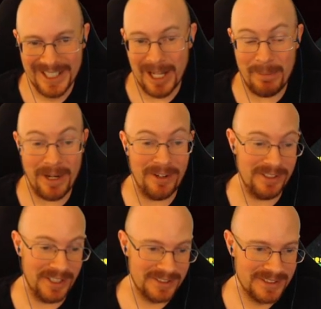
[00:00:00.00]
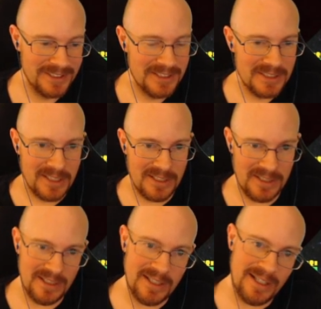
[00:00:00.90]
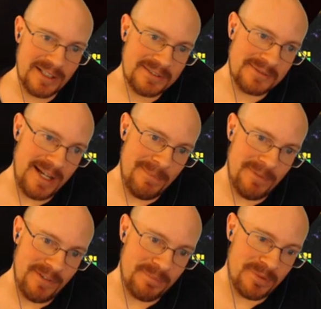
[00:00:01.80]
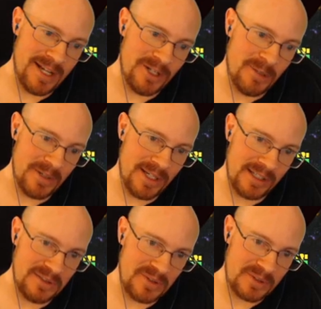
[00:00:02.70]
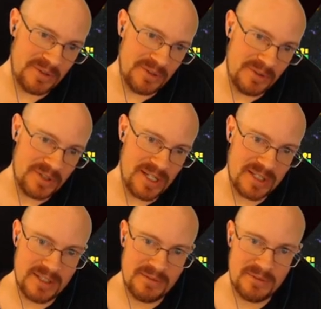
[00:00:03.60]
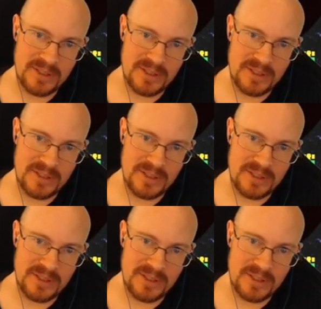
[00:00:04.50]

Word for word: Apparently. Ah, crap. If I pry it open, I could lose crew. Jettison.